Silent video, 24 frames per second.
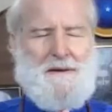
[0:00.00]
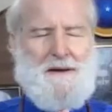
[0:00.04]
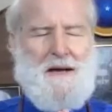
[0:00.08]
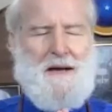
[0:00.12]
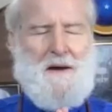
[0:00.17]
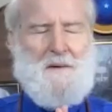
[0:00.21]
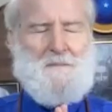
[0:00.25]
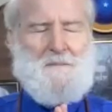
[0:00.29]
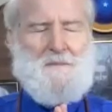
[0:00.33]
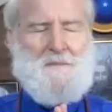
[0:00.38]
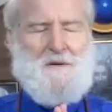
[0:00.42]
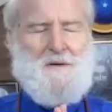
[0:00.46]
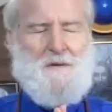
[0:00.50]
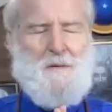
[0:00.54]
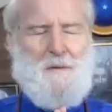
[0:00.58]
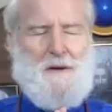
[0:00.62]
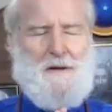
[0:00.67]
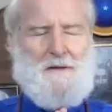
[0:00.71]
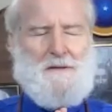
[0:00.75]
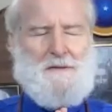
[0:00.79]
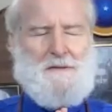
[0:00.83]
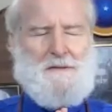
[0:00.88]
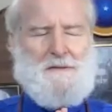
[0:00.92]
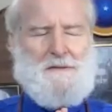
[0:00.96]
Come to
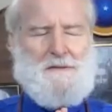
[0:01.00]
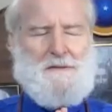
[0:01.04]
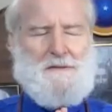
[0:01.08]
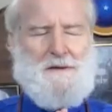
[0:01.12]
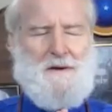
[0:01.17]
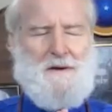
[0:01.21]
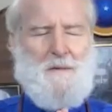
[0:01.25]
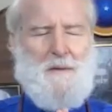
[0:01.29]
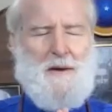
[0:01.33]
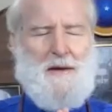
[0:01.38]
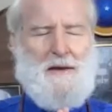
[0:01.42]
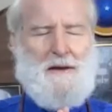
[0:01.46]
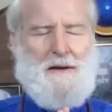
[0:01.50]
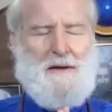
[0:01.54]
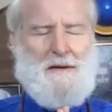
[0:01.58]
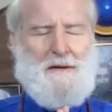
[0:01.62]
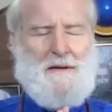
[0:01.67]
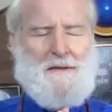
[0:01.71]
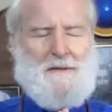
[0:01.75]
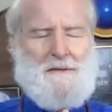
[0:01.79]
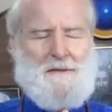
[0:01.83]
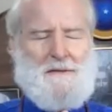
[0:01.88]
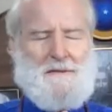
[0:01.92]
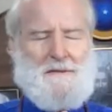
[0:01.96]
us, awaken
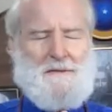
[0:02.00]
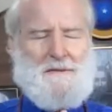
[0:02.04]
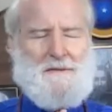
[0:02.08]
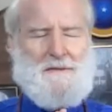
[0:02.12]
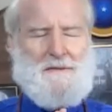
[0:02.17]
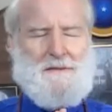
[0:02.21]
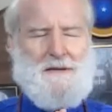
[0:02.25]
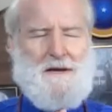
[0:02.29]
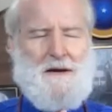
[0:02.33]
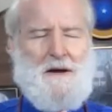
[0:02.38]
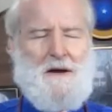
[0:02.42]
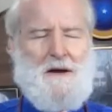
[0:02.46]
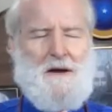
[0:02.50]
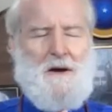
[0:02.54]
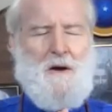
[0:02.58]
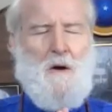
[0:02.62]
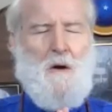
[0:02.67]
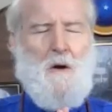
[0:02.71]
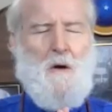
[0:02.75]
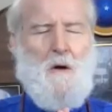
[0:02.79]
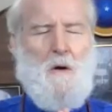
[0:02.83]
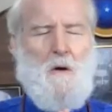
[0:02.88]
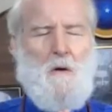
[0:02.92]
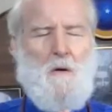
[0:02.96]
us.
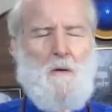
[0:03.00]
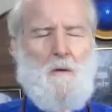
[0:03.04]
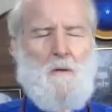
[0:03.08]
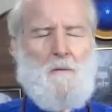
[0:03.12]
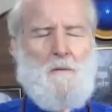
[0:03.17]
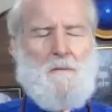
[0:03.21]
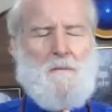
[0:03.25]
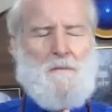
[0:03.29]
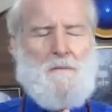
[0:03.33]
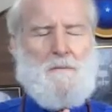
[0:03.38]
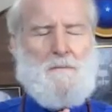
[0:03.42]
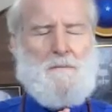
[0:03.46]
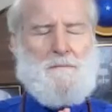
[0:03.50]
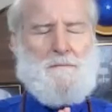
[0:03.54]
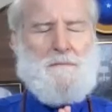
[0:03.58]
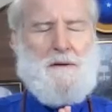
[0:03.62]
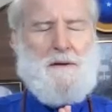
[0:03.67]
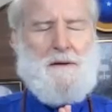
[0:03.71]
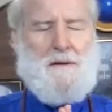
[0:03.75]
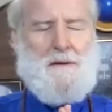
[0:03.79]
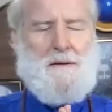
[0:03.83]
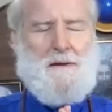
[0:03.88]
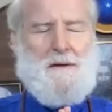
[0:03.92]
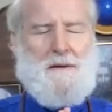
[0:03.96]
Om
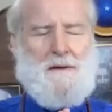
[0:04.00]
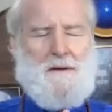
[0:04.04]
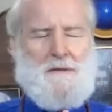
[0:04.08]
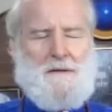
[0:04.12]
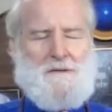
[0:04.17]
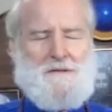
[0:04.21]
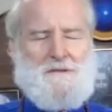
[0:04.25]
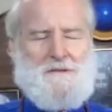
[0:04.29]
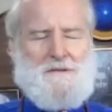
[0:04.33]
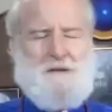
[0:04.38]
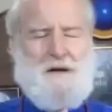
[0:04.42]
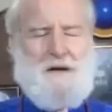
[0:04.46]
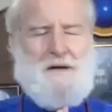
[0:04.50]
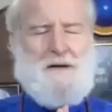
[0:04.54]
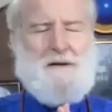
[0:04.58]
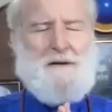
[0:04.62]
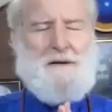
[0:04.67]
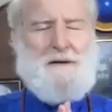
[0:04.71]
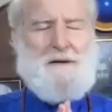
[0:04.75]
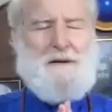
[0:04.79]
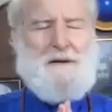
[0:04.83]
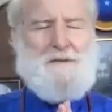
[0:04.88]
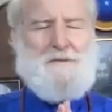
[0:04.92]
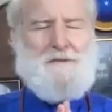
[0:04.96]

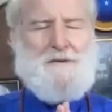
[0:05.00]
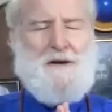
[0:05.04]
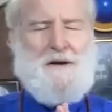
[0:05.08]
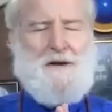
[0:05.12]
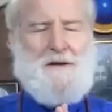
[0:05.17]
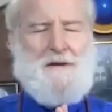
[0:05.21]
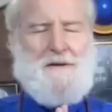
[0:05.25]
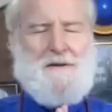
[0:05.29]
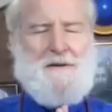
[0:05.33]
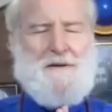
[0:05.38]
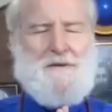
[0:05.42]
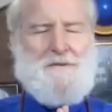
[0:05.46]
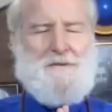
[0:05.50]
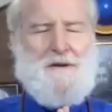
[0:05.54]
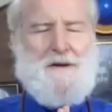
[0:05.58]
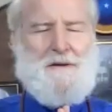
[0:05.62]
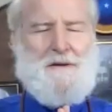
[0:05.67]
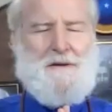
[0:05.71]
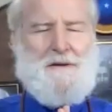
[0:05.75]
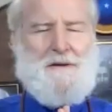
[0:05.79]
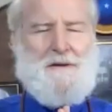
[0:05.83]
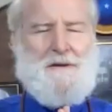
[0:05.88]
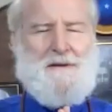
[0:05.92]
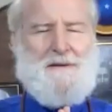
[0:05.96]
Shanti, Shanti,
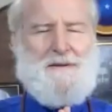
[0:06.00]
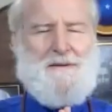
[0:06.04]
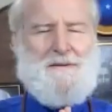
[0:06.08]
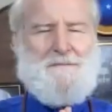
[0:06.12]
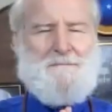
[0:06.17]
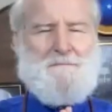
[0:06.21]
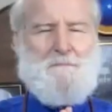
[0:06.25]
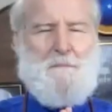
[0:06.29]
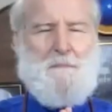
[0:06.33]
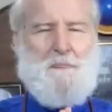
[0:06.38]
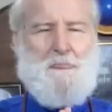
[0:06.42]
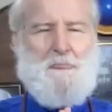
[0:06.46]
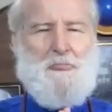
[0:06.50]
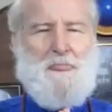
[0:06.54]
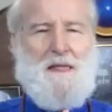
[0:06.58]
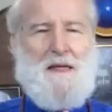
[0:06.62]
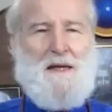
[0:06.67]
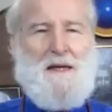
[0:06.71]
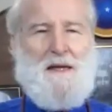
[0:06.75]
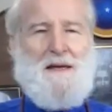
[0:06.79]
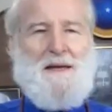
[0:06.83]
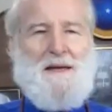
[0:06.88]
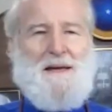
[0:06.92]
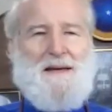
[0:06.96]
Shanti.
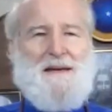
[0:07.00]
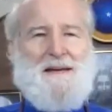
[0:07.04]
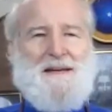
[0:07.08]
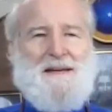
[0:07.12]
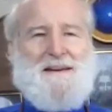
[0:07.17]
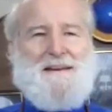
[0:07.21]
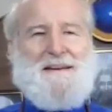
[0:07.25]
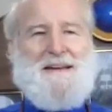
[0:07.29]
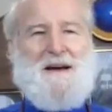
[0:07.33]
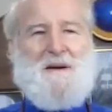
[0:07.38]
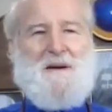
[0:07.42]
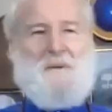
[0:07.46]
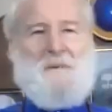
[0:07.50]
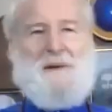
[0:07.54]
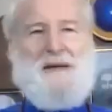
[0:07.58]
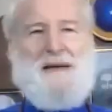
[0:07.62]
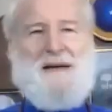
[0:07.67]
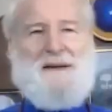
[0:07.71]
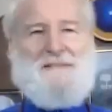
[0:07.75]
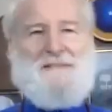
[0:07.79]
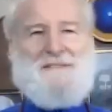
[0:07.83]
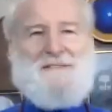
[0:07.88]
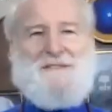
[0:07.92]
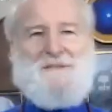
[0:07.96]
Now we'll
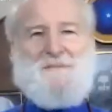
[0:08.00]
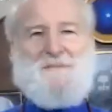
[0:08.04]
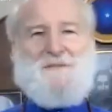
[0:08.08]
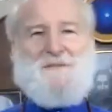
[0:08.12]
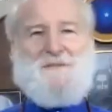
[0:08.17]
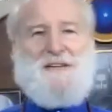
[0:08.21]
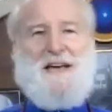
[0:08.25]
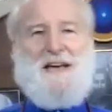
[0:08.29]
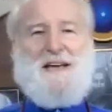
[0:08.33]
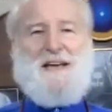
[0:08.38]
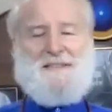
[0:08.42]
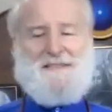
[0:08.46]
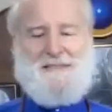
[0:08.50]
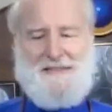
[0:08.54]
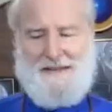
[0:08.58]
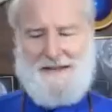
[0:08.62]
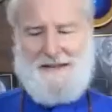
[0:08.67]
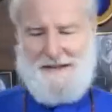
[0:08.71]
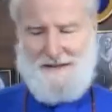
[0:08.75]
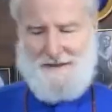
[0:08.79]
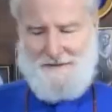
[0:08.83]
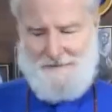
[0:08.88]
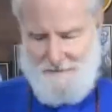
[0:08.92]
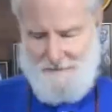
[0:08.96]
have some chanting
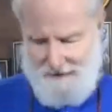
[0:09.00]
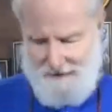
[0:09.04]
and